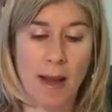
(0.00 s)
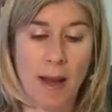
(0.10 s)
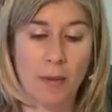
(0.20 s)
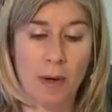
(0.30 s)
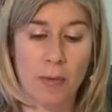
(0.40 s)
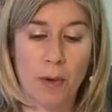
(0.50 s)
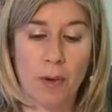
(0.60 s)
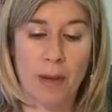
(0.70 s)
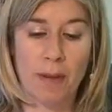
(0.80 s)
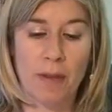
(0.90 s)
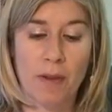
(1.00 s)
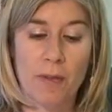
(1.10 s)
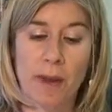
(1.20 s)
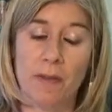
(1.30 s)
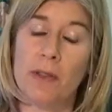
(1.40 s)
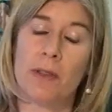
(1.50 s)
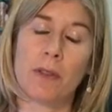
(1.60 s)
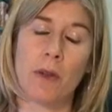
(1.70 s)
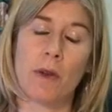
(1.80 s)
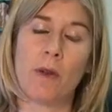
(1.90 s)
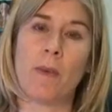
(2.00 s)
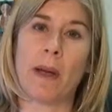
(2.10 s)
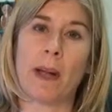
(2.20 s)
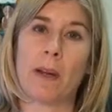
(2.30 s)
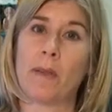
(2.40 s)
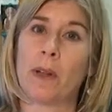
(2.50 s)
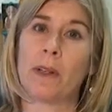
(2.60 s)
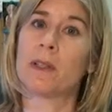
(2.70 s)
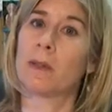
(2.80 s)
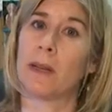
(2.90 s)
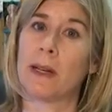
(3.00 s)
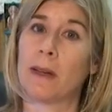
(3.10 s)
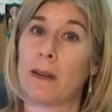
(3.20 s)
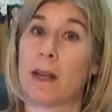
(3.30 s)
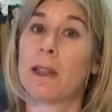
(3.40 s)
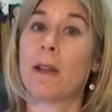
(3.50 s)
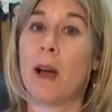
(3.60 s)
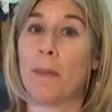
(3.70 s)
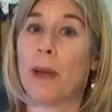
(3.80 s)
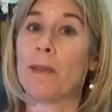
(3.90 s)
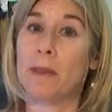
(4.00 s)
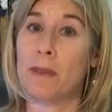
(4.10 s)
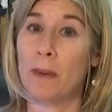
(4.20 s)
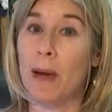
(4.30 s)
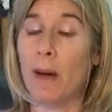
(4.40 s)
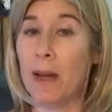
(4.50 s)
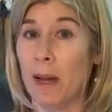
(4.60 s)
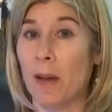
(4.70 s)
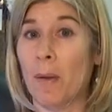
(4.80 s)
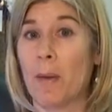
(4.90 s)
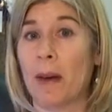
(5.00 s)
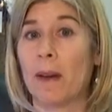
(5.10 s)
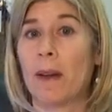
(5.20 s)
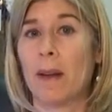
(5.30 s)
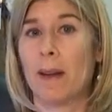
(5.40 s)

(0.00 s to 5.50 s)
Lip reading: And we really, there have been so many really sweet and nice comments about him, and